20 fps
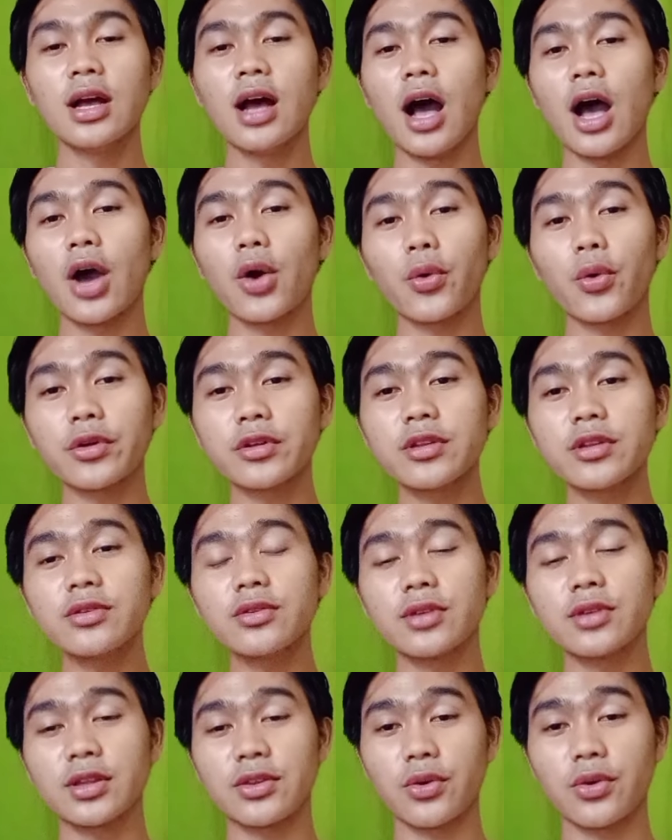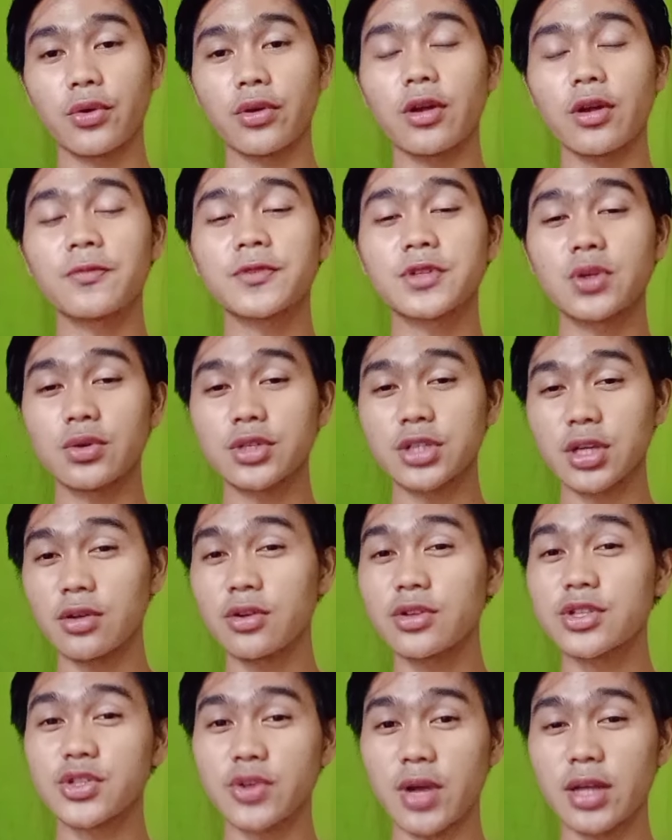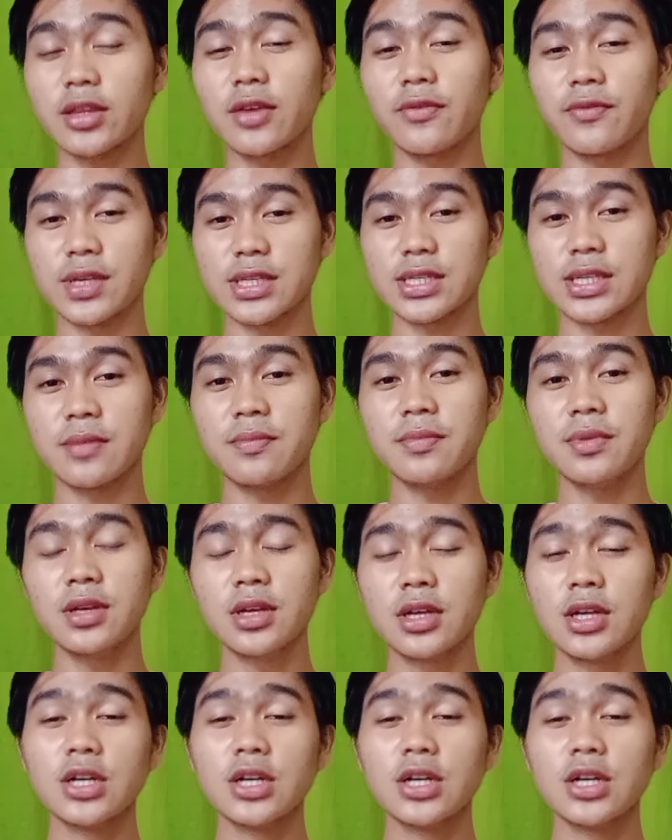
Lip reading: According to the theory of social constructivism,